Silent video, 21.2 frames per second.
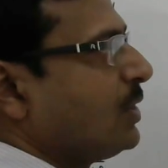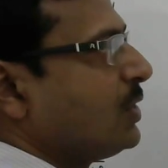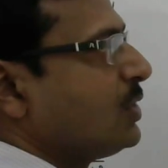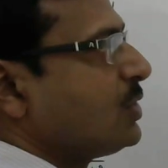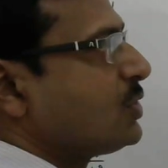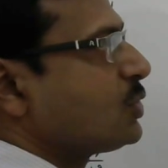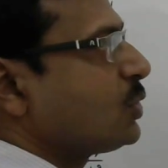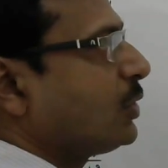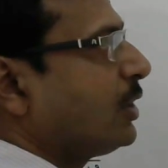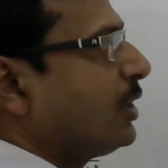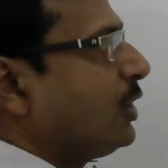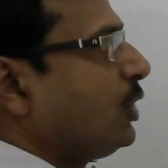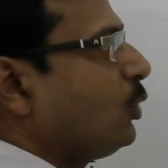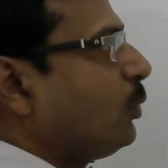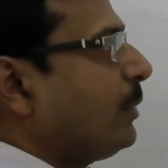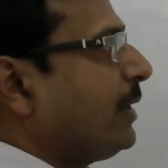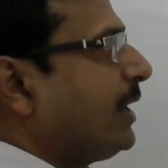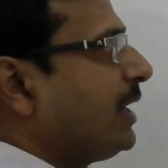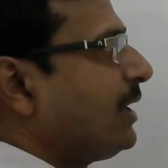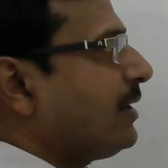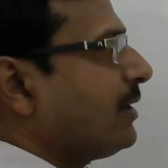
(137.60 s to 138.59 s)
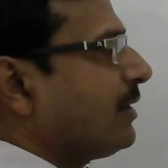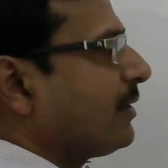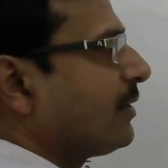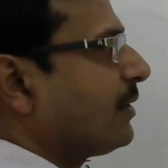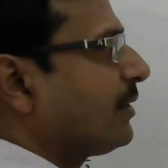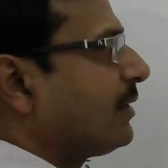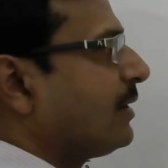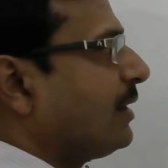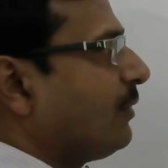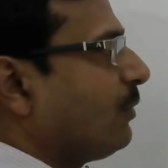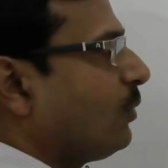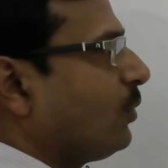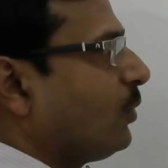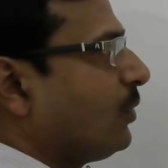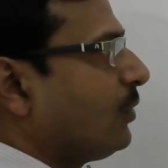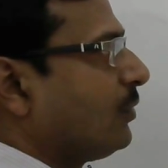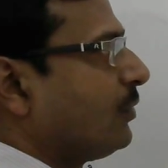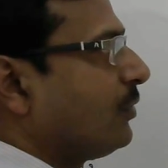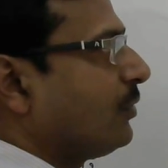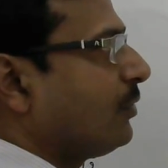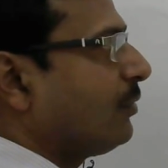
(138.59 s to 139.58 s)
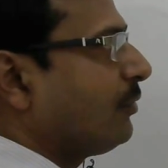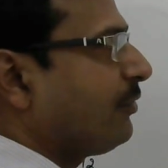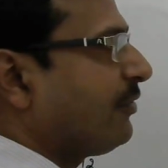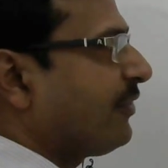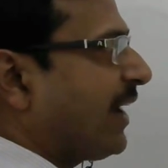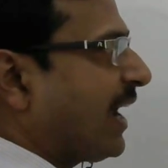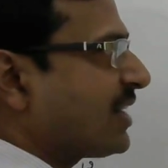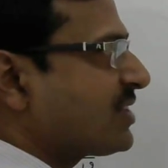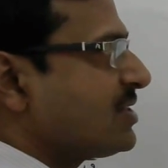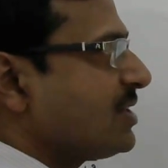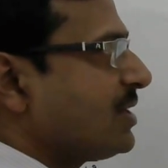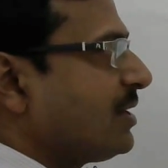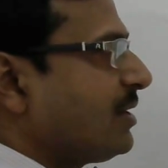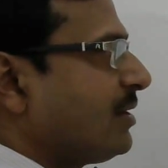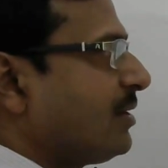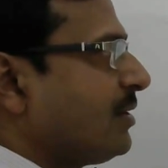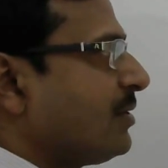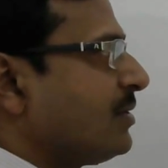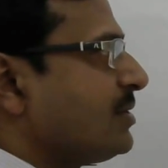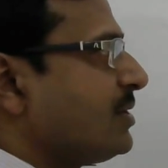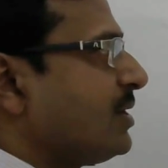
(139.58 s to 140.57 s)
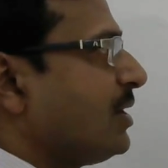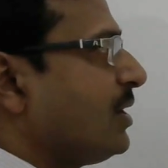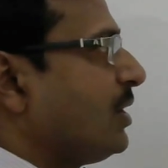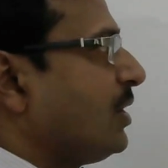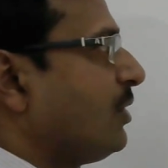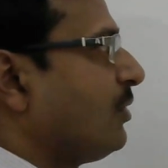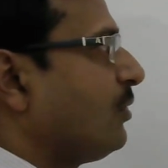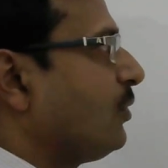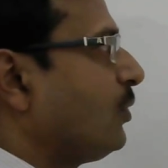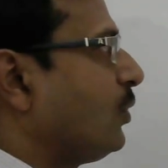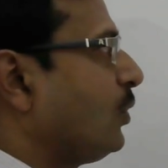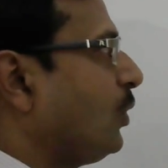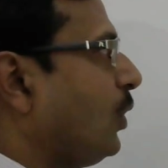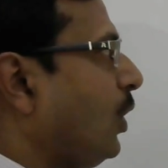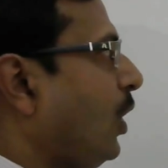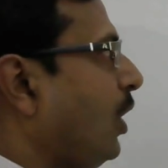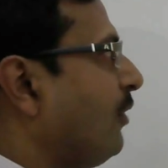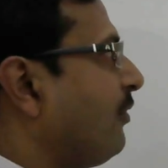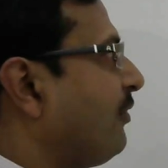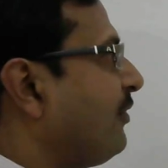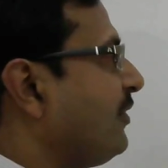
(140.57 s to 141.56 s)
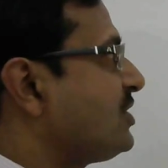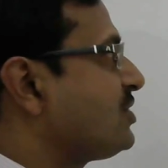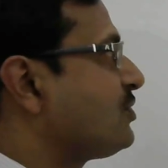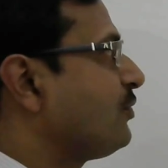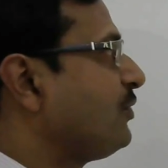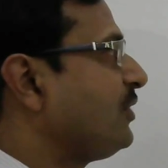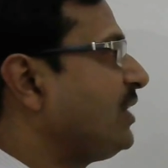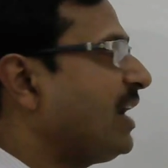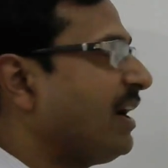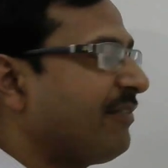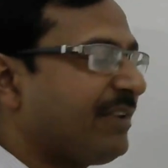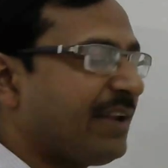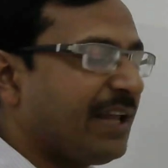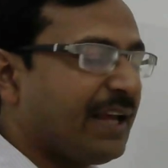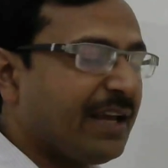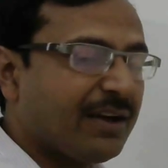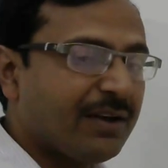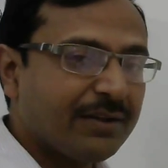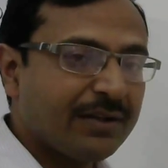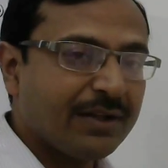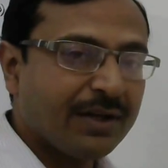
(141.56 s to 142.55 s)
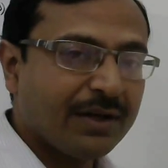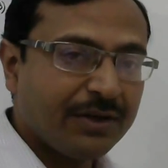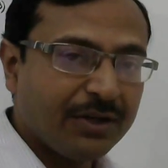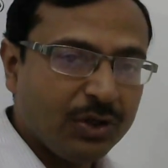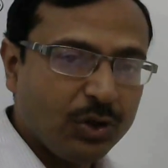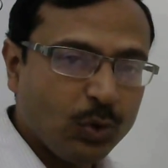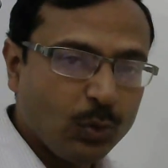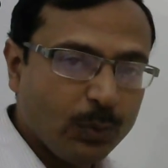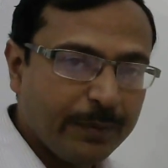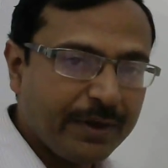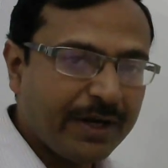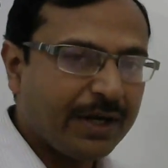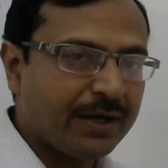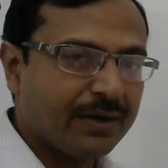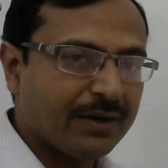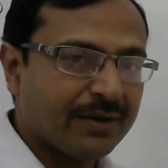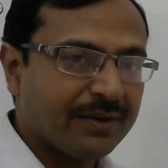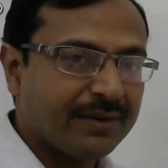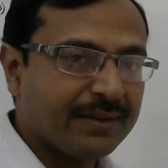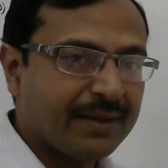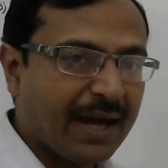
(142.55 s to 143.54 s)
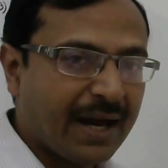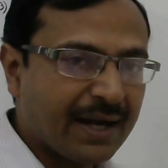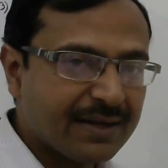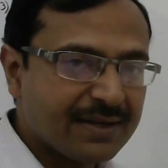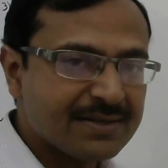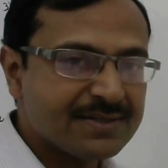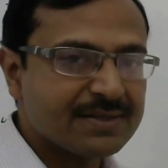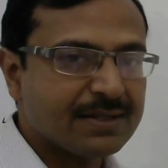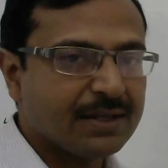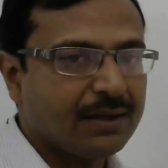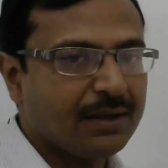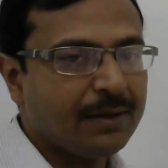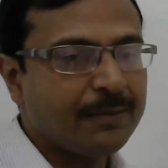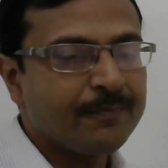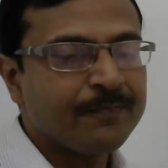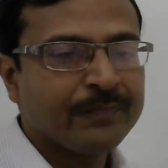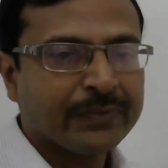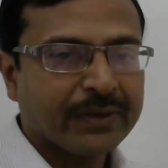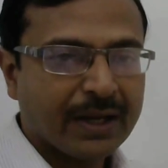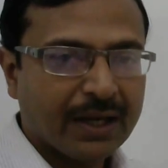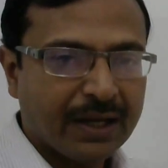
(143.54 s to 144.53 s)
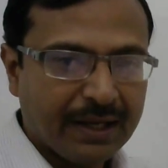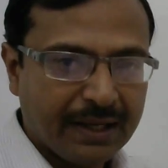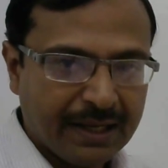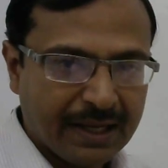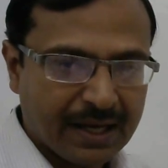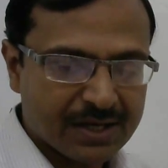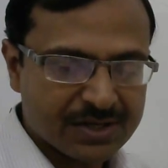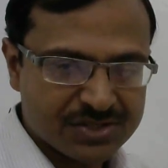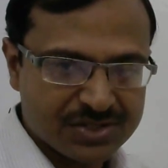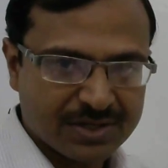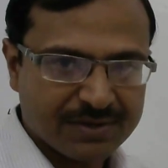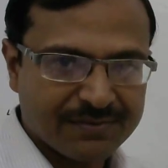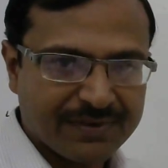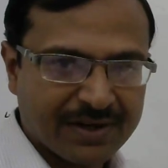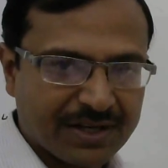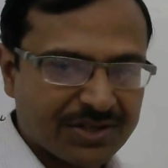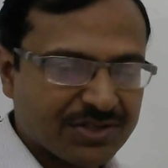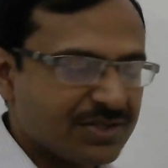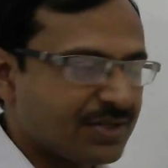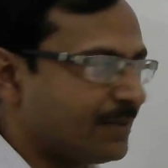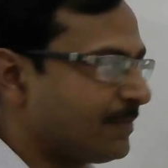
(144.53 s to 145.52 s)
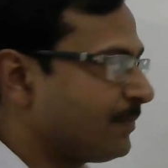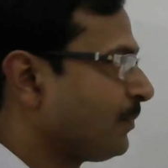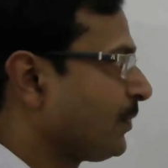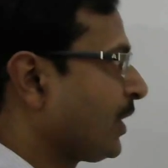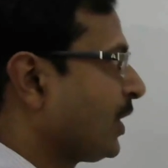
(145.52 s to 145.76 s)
So the numerator, the fraction of which we have taken the numerator, that is the larger fraction.